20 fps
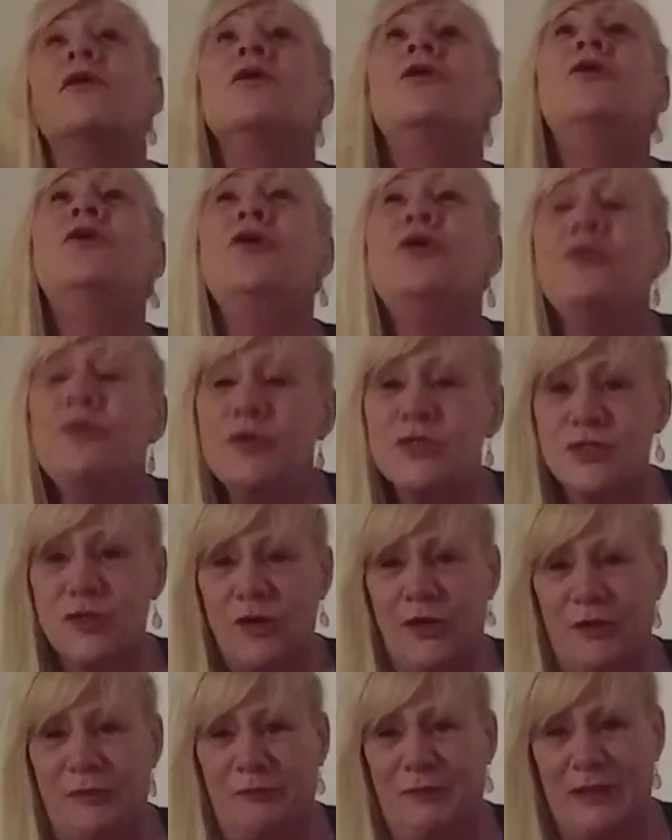Who was
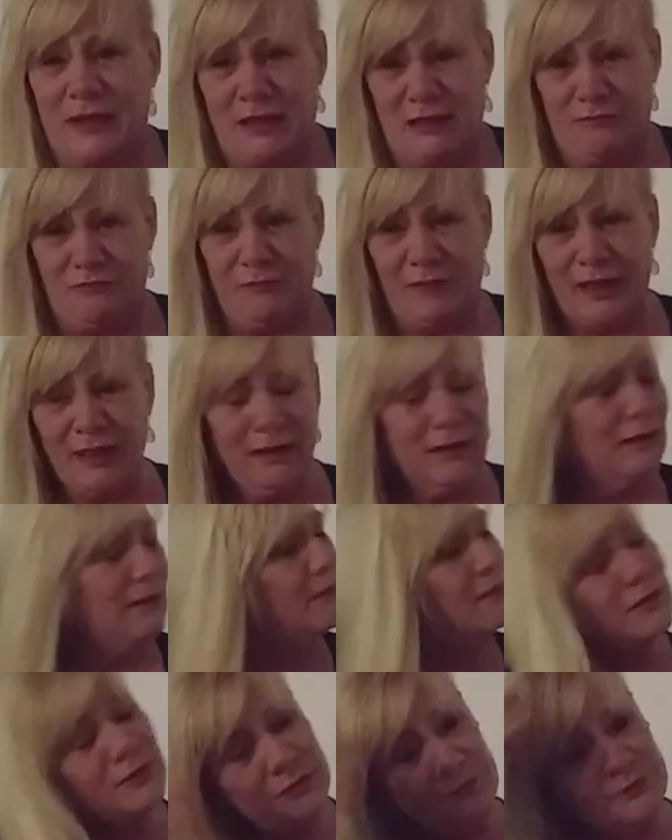gonna believe me?
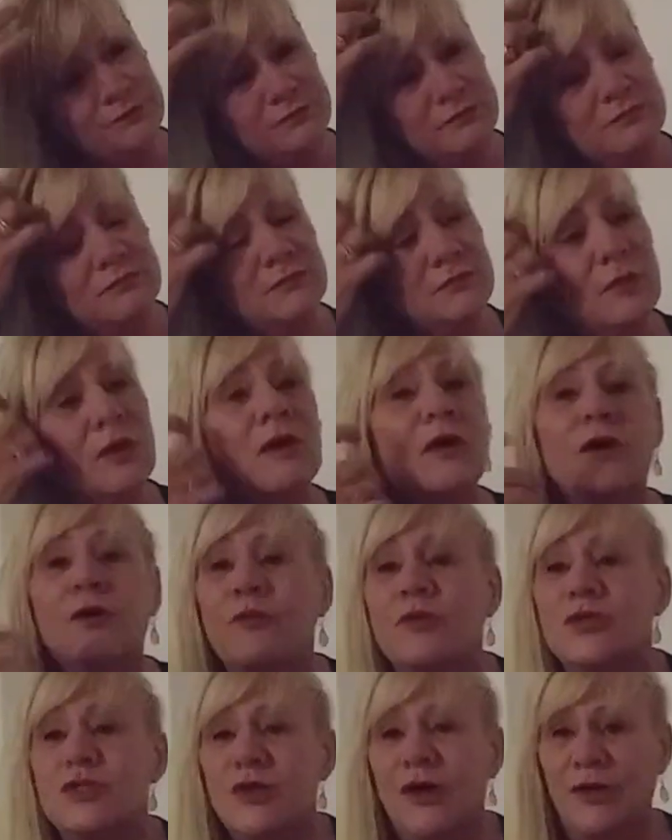Who
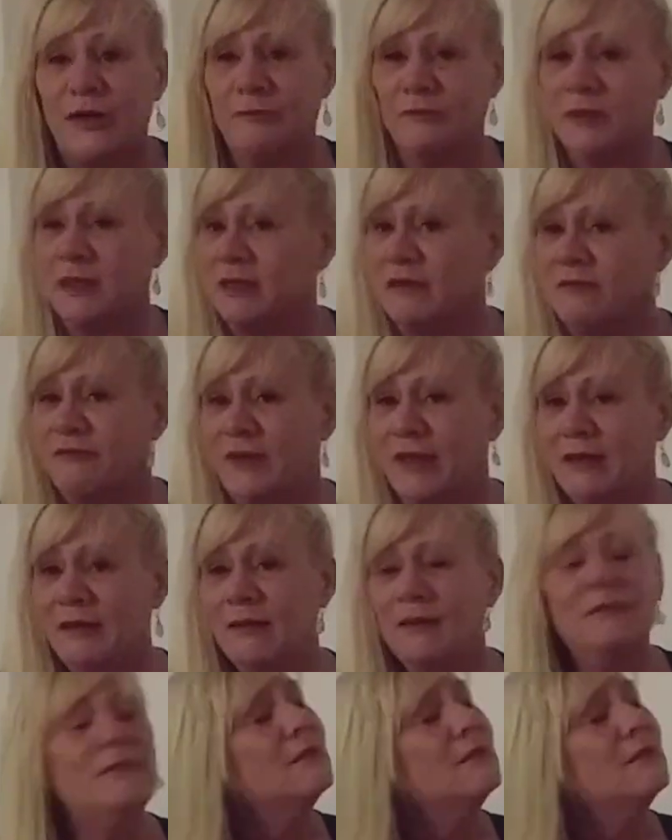was gonna believe me?